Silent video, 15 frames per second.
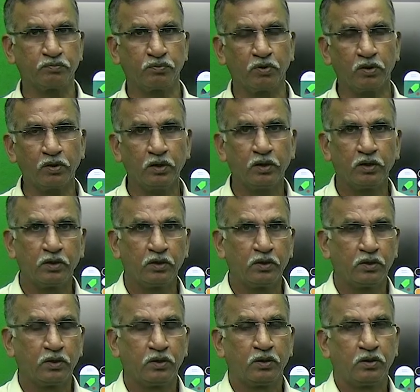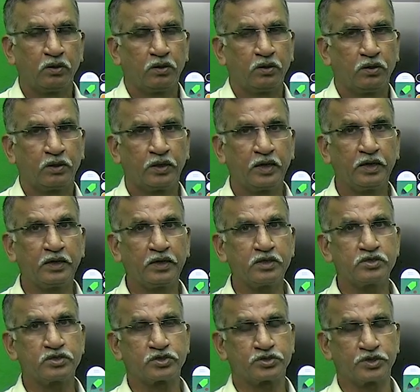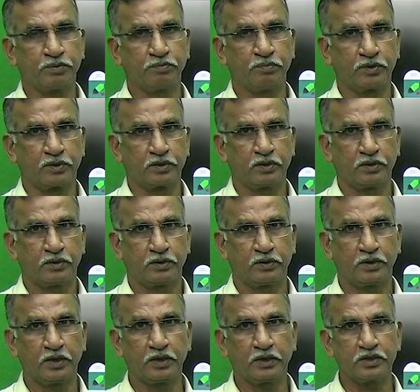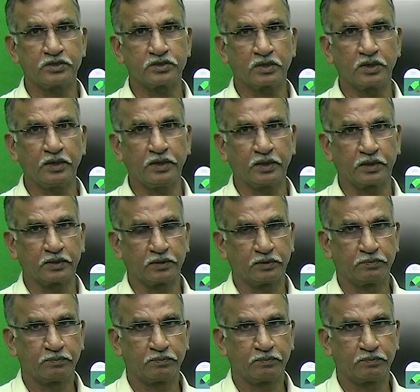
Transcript: for dentist chamber, dentist clinic.